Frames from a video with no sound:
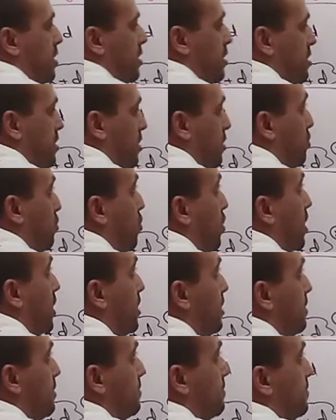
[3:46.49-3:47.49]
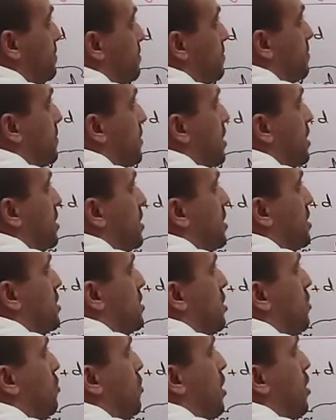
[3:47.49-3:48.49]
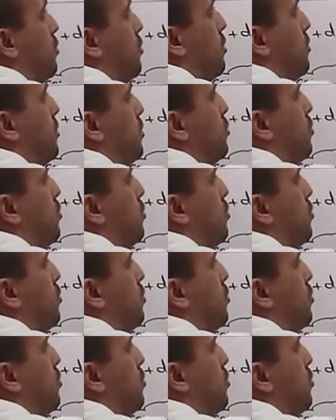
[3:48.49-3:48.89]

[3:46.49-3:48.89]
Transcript: So 1. So y will be